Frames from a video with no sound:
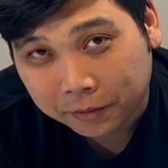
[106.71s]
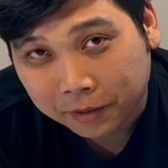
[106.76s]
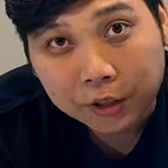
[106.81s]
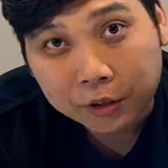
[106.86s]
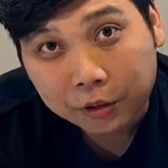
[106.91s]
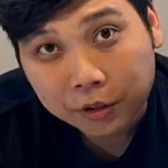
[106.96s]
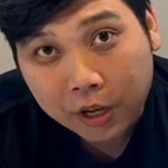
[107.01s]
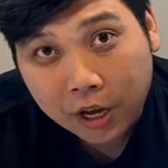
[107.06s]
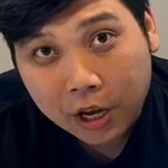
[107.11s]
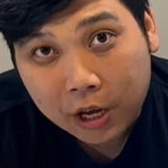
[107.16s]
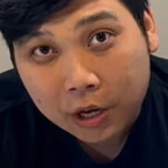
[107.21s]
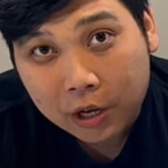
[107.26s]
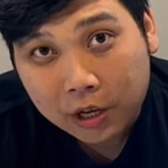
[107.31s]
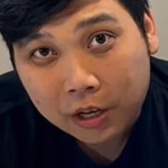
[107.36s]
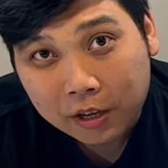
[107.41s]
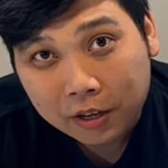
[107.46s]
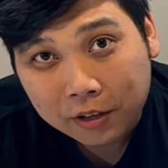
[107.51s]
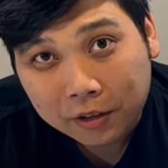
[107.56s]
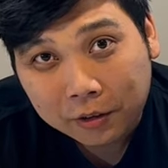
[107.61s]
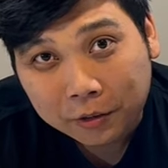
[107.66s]
And today,
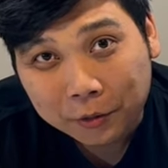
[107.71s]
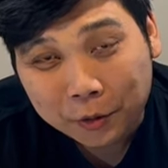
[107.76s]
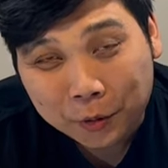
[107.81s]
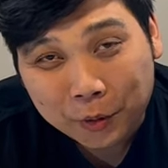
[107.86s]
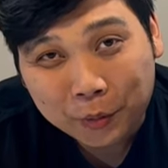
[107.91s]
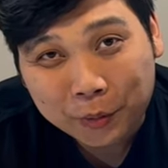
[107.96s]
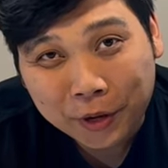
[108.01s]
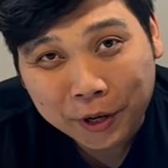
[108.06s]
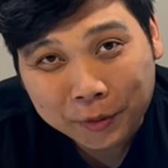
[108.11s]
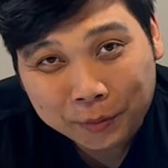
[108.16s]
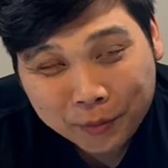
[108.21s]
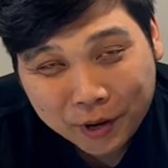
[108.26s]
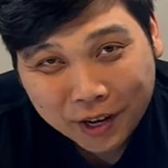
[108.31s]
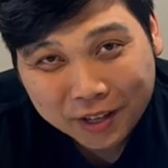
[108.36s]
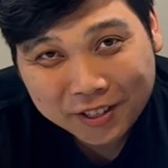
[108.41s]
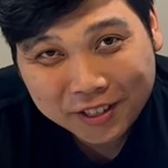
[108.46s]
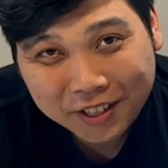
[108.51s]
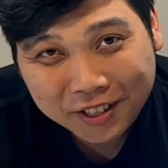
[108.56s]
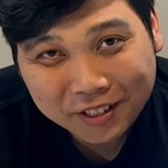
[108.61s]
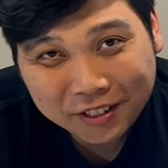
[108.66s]
we will be
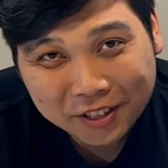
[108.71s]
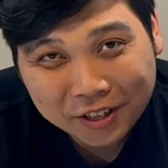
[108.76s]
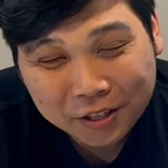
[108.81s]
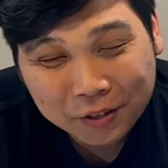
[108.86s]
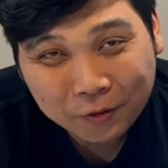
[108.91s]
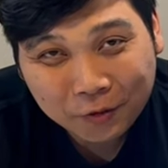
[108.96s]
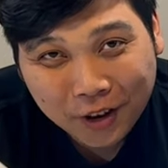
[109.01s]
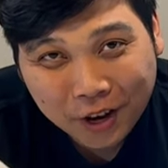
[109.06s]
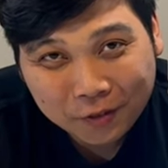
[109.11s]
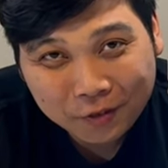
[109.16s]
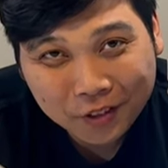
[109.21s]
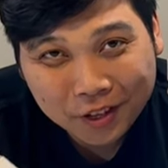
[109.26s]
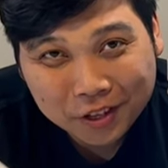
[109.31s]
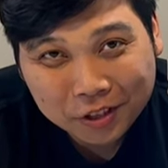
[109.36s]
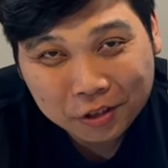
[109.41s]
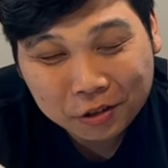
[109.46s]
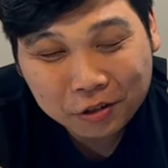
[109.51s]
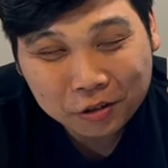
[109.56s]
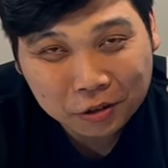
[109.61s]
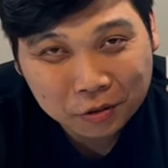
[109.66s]
unboxing this
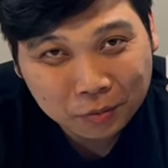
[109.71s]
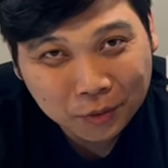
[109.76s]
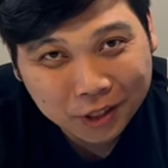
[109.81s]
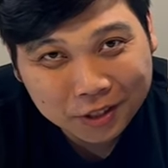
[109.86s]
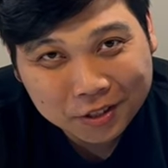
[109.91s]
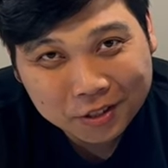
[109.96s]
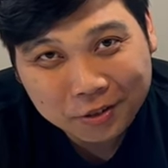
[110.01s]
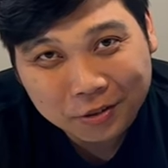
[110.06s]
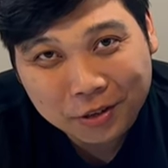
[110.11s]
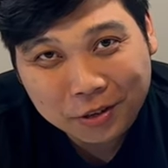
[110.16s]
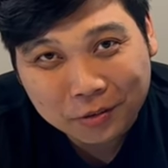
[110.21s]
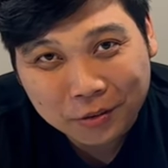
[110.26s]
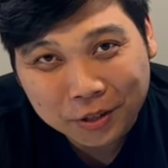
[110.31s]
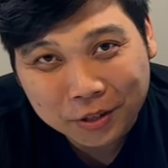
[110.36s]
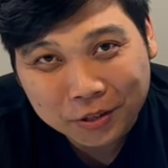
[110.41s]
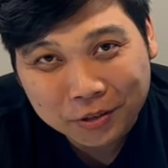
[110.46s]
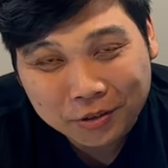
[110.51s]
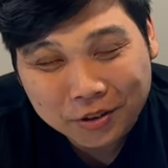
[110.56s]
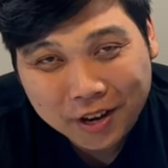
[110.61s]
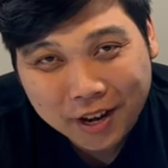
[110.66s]
5-inch smart screen with
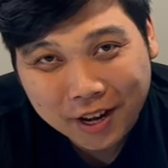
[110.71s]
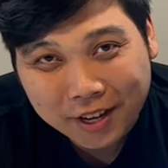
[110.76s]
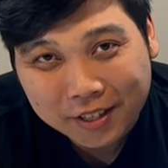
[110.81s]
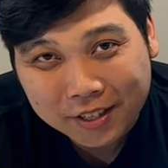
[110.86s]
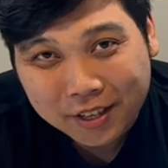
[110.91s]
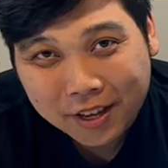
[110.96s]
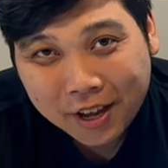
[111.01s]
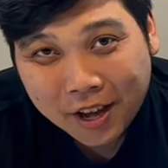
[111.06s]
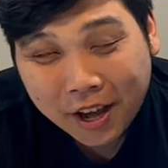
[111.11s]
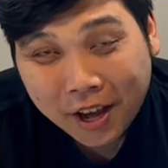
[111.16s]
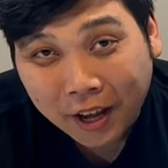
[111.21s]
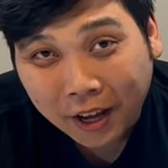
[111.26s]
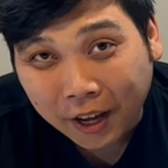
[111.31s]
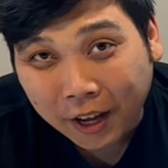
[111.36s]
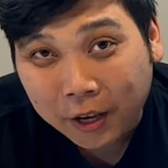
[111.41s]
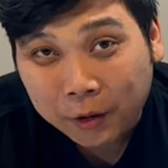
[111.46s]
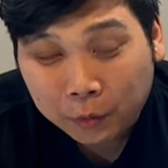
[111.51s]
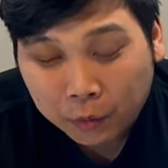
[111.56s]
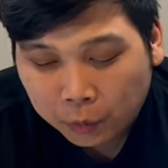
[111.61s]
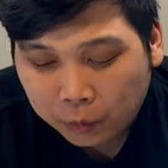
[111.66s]
you guys
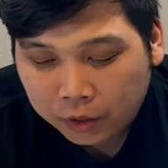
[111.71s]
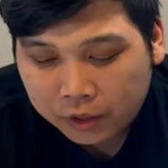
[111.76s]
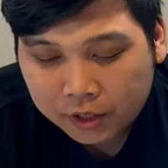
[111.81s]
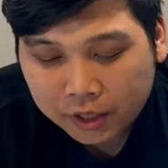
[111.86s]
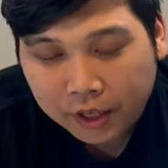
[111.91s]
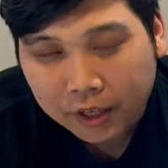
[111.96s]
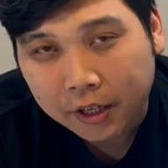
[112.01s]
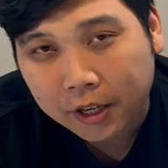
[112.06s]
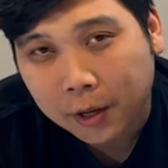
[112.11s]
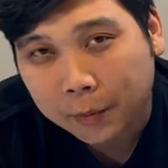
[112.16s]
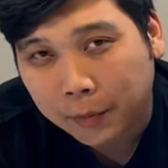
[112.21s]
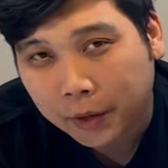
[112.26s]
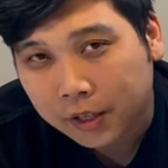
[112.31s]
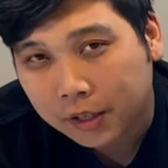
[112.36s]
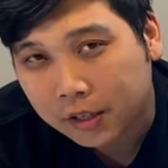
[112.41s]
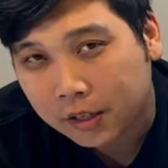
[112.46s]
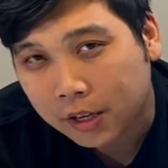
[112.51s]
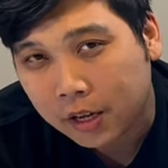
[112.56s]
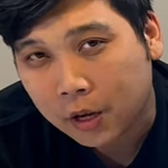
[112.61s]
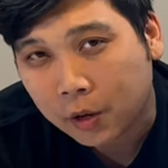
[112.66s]
and we will set it up and
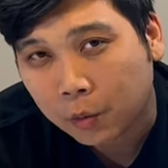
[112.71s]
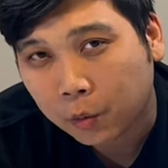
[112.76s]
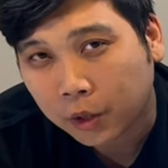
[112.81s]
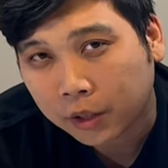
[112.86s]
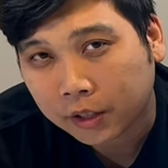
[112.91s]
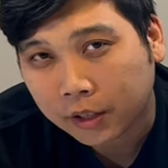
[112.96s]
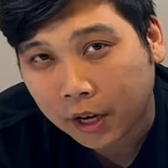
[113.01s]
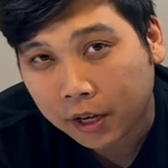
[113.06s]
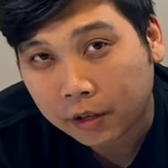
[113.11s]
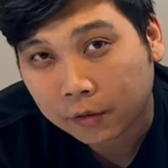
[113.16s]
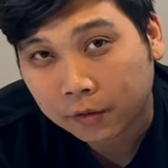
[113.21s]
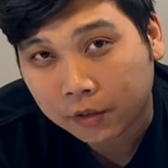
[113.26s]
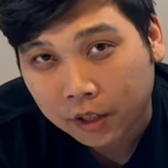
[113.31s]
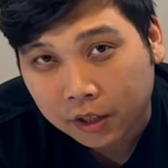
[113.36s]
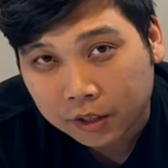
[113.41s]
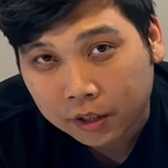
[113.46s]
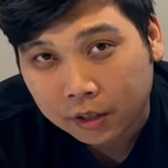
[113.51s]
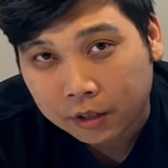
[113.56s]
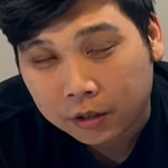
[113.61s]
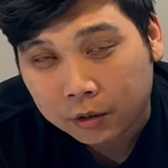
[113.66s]
see what kind of
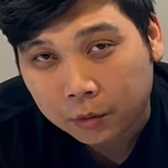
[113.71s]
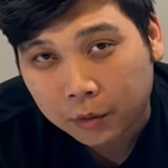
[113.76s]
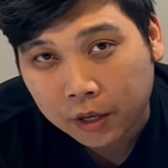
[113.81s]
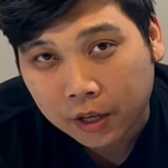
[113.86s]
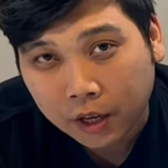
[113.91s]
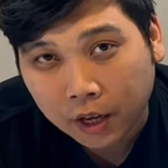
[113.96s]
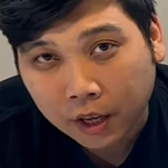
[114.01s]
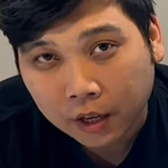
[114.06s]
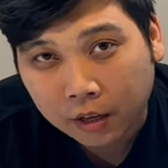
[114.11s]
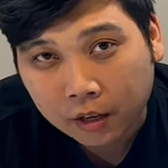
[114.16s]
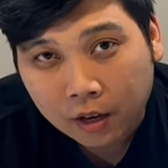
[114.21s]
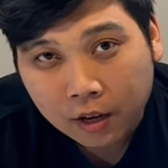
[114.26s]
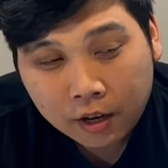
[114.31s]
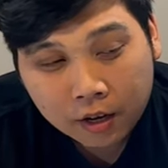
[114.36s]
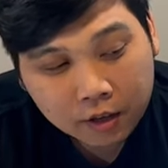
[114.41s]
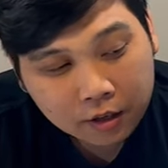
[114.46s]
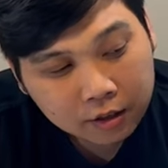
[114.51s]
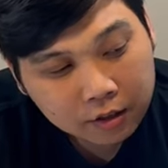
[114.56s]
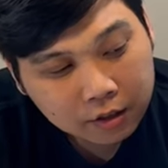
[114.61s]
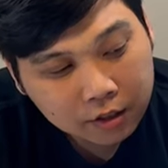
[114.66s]
details we can
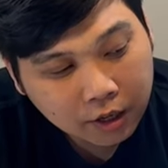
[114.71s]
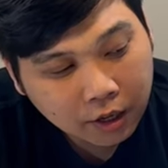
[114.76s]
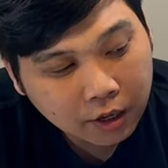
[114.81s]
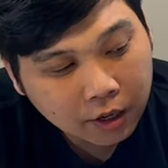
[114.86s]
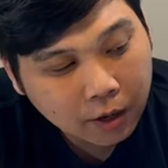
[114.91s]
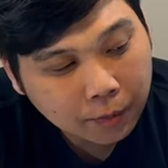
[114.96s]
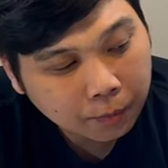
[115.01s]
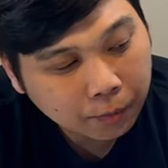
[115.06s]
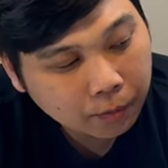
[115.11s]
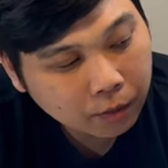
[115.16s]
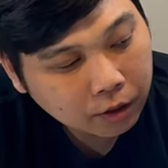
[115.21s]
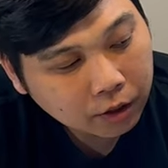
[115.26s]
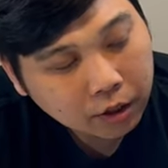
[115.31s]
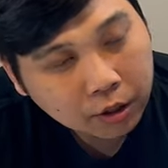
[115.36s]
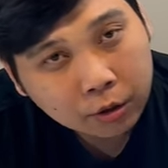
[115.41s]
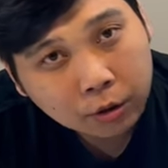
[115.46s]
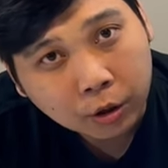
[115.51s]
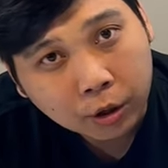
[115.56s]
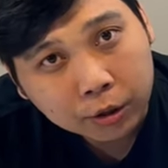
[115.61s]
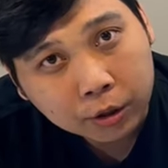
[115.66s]
set up
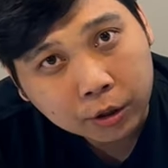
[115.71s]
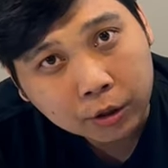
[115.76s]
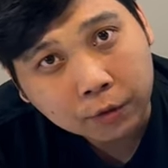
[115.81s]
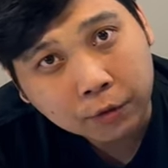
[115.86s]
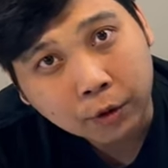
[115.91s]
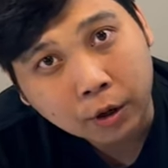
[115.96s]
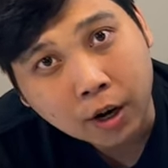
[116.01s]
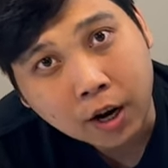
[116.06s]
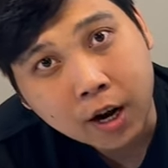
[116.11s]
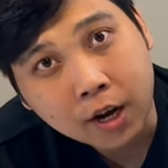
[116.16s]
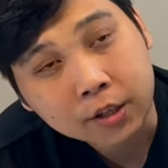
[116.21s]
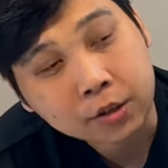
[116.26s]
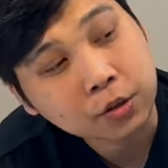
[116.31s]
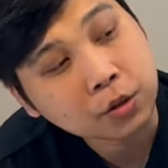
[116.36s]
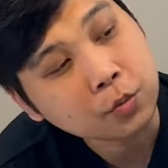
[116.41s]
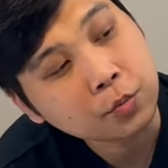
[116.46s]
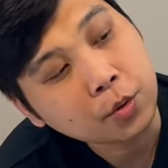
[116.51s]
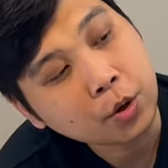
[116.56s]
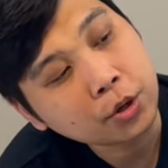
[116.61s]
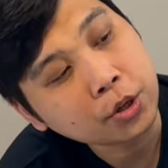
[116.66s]
in order for us
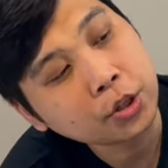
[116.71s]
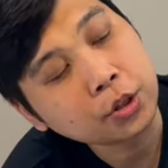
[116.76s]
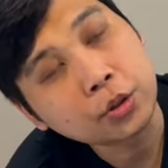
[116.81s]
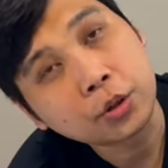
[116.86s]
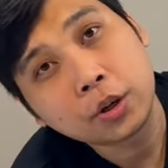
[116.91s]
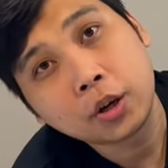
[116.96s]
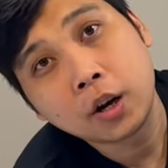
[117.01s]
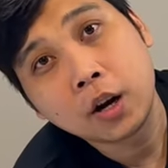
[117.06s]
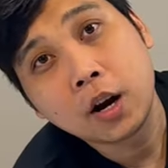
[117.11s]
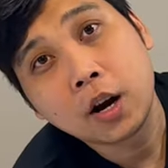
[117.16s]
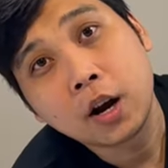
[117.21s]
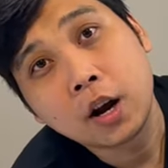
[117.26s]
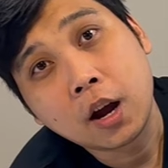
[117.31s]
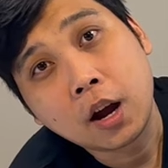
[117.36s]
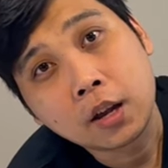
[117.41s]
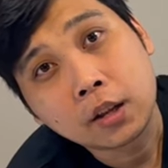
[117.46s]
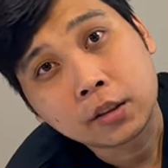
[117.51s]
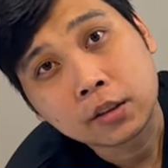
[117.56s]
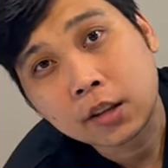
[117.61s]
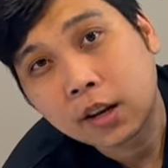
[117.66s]
to monitor
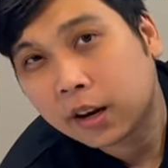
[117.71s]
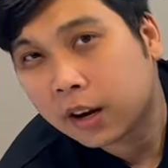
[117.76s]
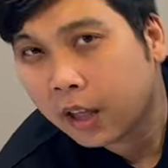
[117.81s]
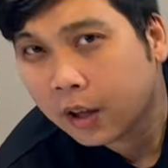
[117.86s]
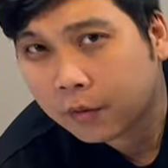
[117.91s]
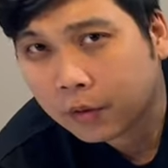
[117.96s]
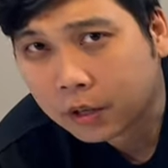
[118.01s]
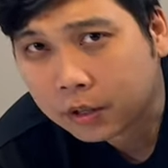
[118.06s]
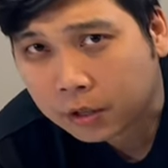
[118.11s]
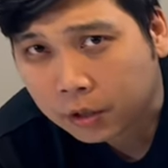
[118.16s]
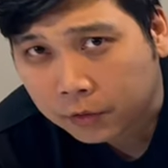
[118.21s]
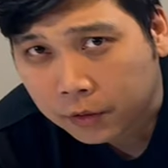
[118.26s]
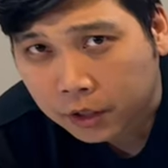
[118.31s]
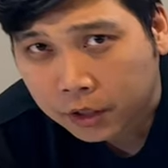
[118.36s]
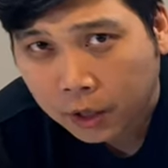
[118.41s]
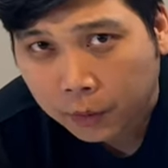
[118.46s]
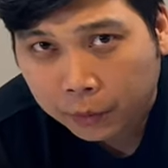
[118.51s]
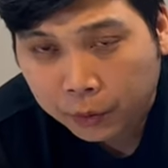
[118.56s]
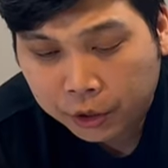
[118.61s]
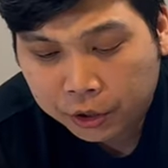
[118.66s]
the levels of the
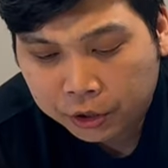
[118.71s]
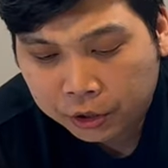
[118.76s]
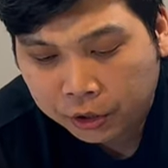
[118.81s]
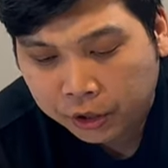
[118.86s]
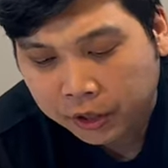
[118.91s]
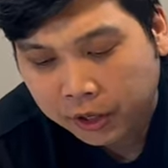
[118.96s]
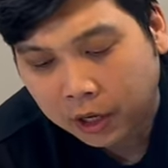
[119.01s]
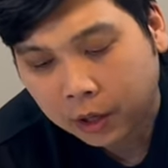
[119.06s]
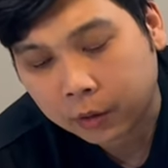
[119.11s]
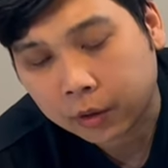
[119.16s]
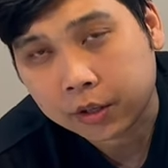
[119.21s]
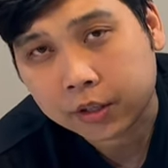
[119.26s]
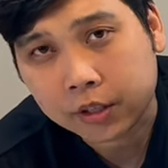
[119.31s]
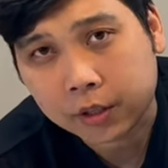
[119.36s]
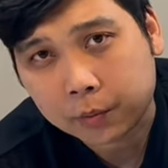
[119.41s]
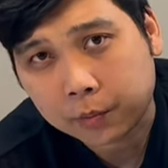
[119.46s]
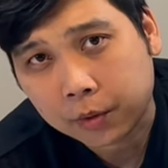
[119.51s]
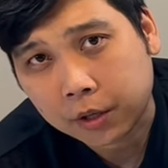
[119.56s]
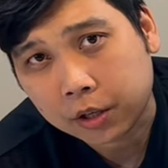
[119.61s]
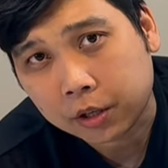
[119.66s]
temperature in our
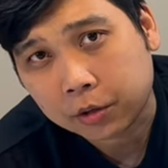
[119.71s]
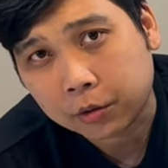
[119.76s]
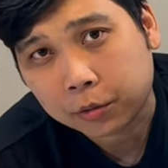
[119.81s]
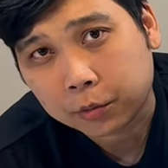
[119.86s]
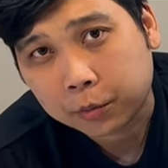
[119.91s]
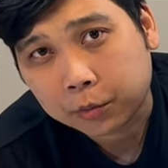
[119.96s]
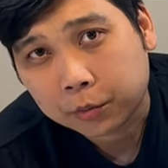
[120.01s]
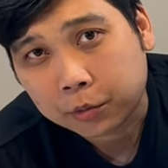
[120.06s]
CPU.